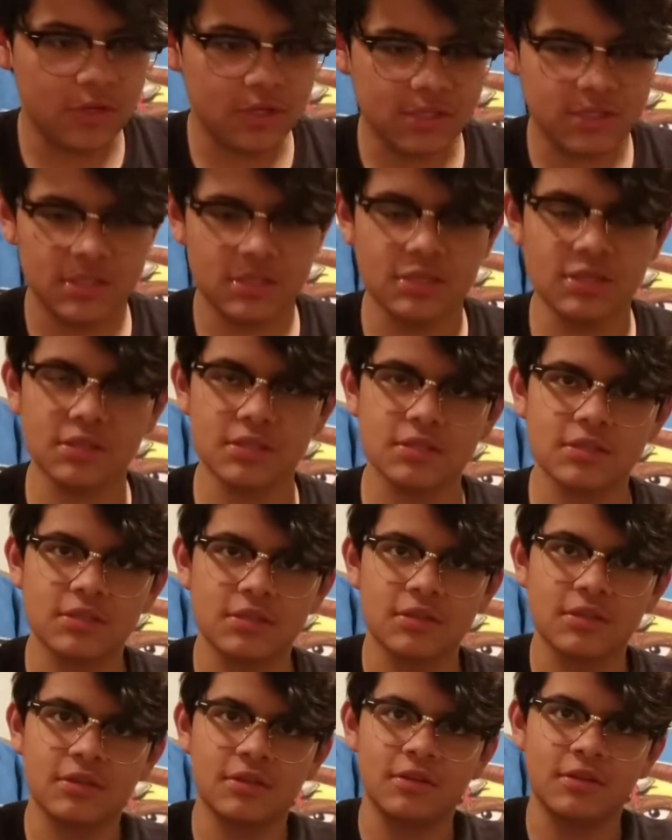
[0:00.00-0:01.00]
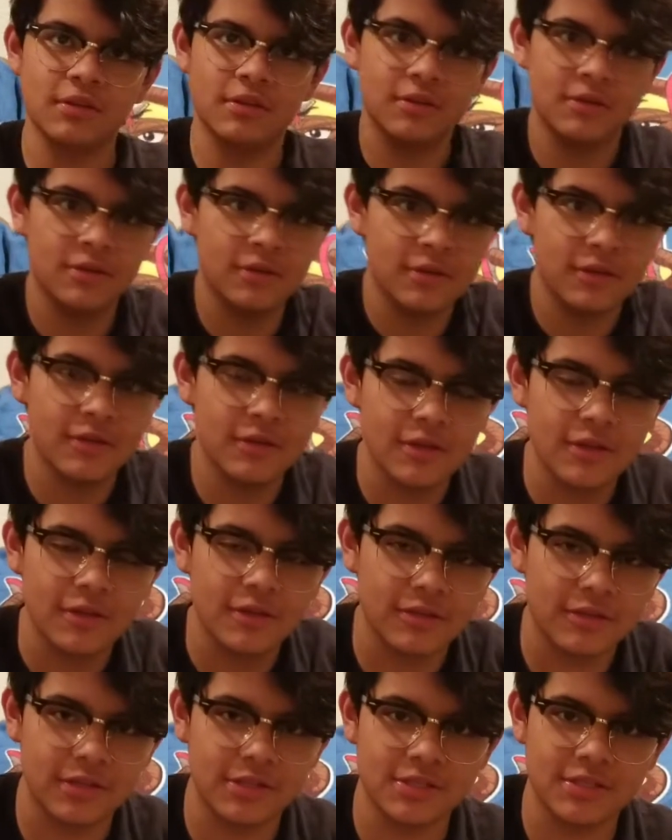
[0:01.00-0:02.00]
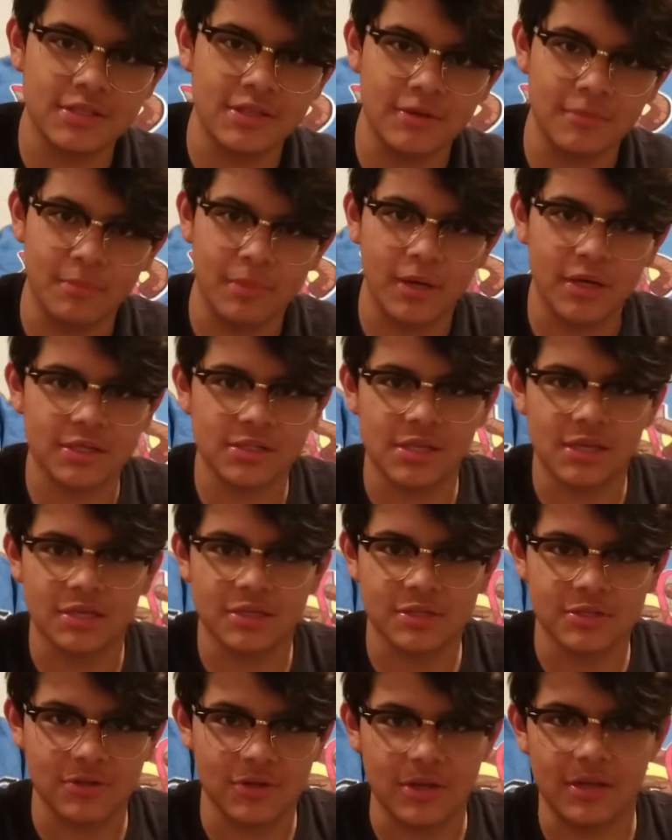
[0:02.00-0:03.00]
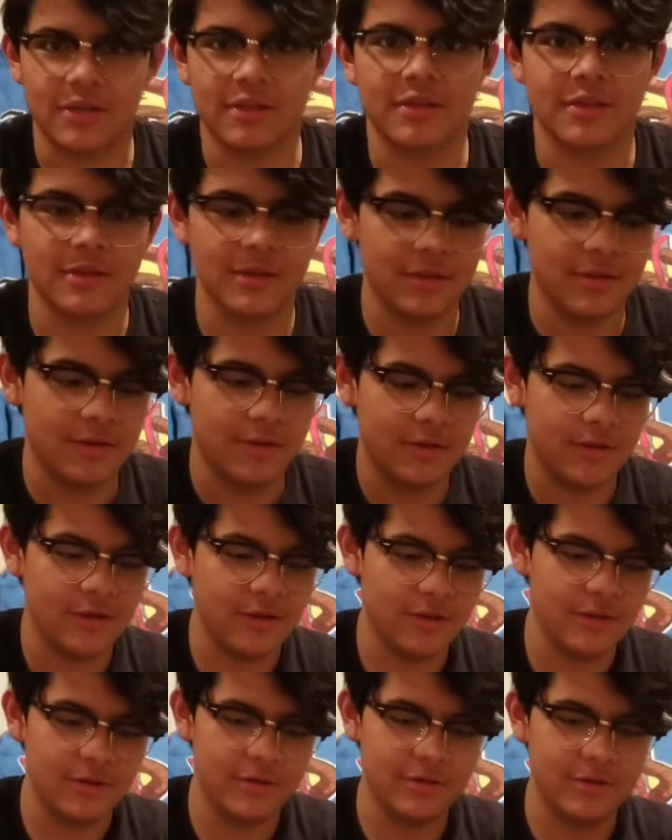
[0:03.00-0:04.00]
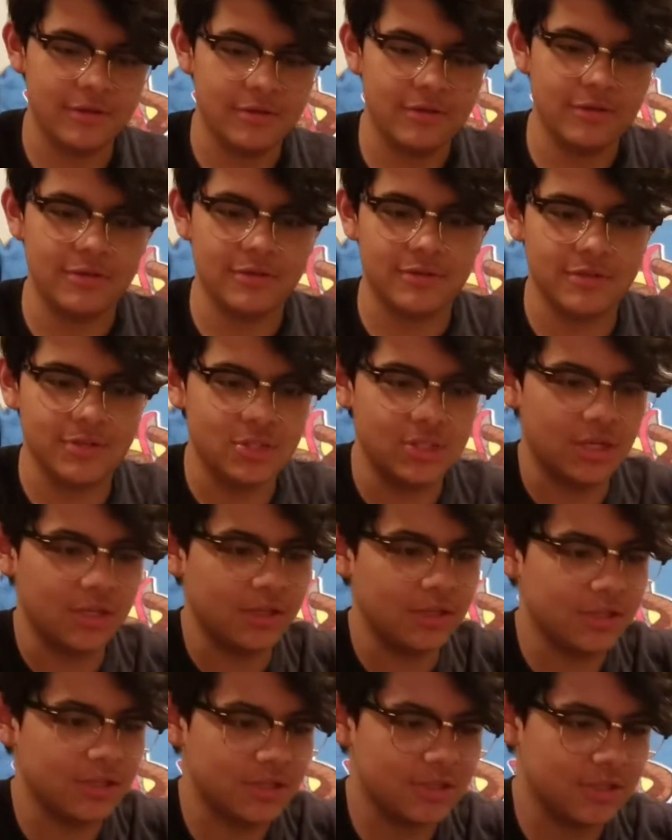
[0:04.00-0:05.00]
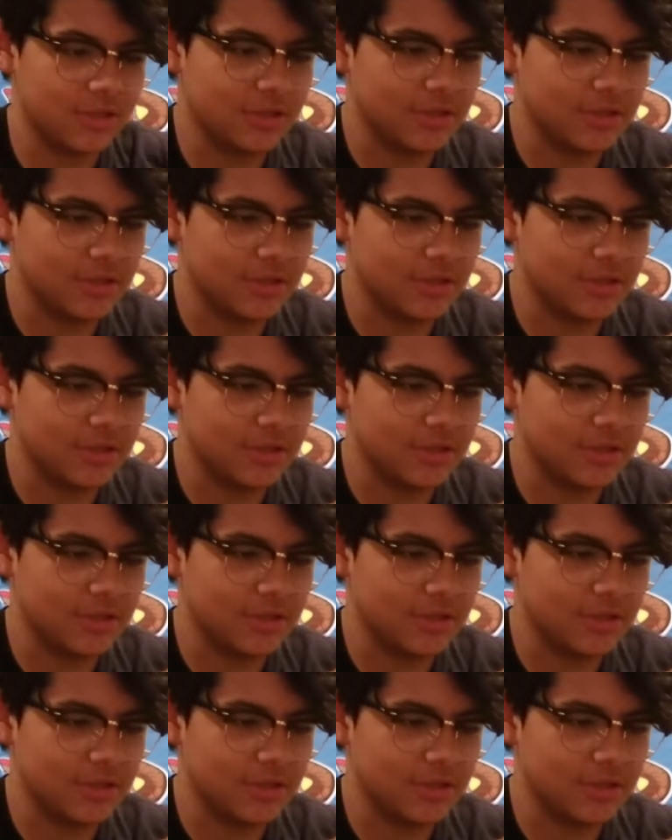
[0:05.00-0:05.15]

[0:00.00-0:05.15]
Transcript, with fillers: see this? That's the unboxing strength. Jealous?